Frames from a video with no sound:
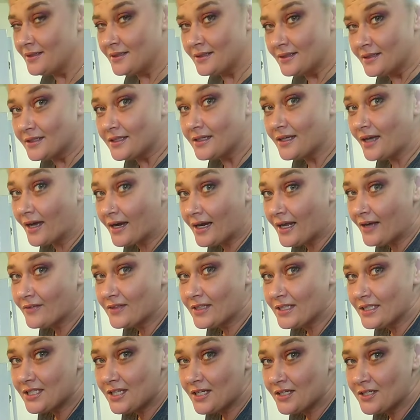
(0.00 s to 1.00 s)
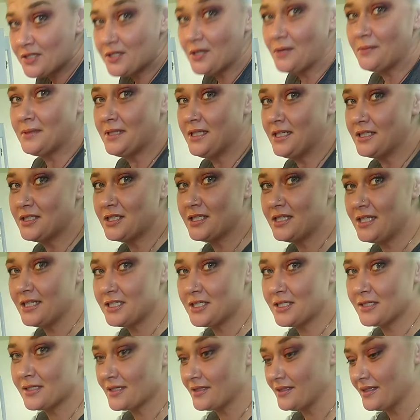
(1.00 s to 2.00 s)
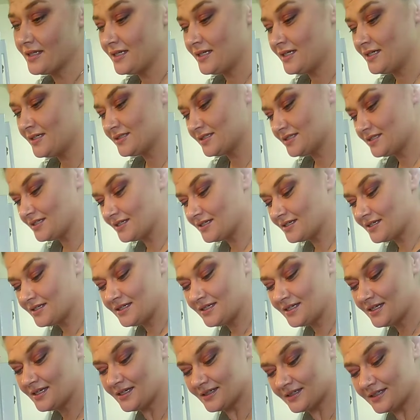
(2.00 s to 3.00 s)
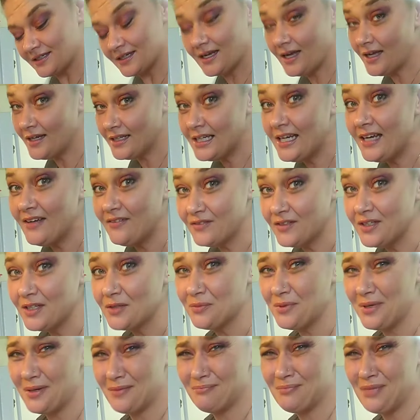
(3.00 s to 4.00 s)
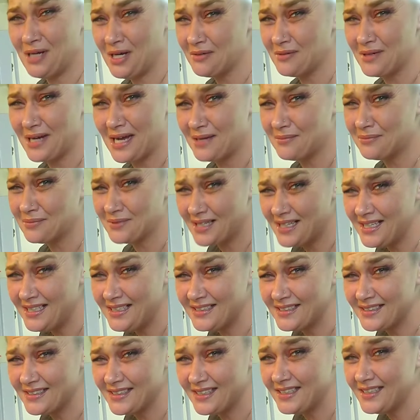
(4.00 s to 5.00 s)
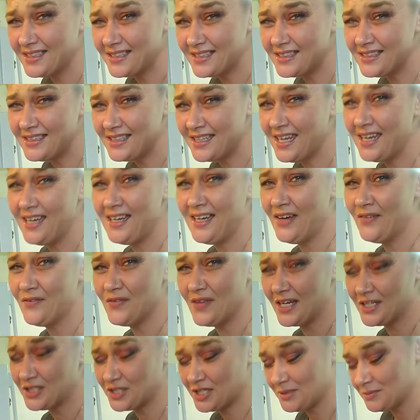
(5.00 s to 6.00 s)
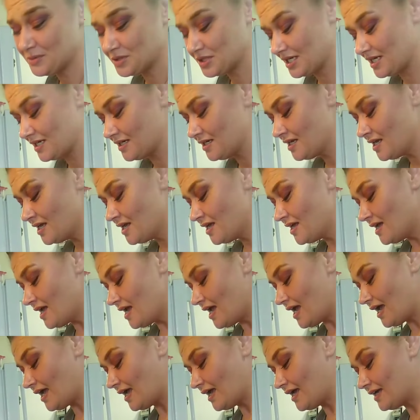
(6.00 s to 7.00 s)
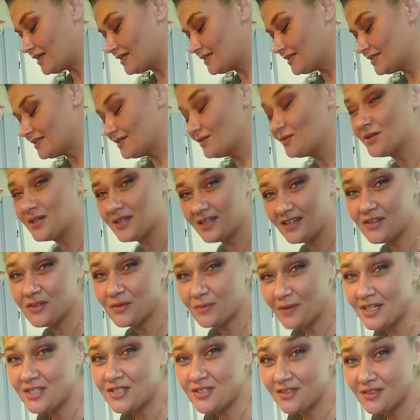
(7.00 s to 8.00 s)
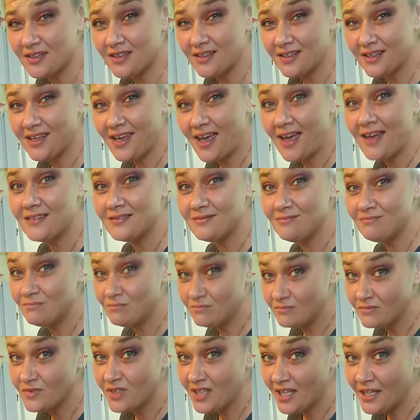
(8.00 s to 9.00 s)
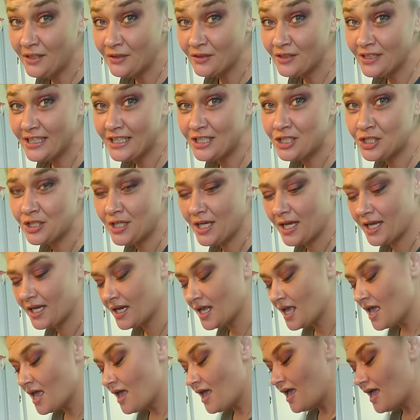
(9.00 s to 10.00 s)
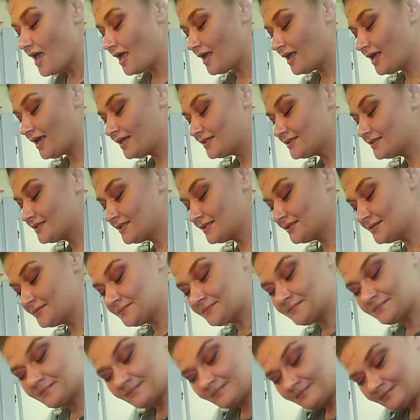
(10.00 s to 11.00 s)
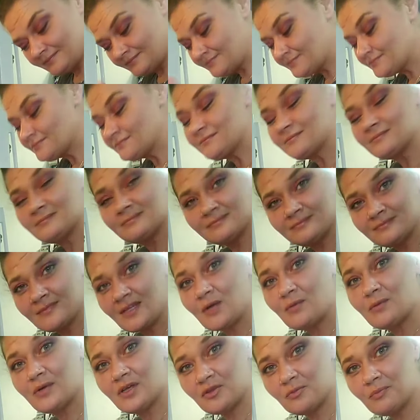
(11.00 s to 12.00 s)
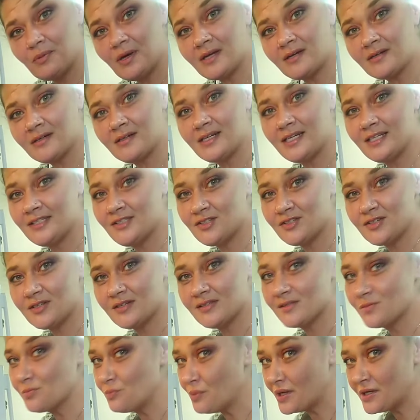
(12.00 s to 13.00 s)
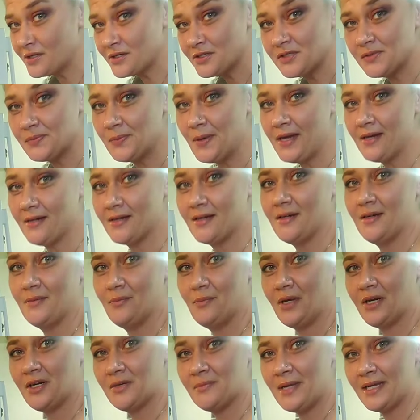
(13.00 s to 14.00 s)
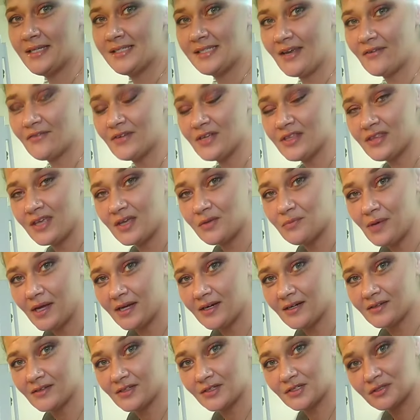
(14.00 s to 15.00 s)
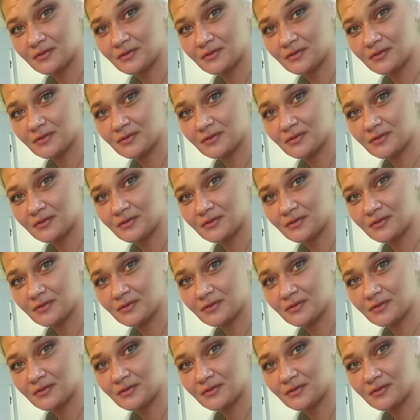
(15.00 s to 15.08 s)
you gotta have good dish soap to get your dishes clean. You gotta have good butt wipe, right? Like, you can't have that cheap shit. Or otherwise you're gonna get literally shit. And with butter, it's just, butter's better. Butter makes everything better. There's a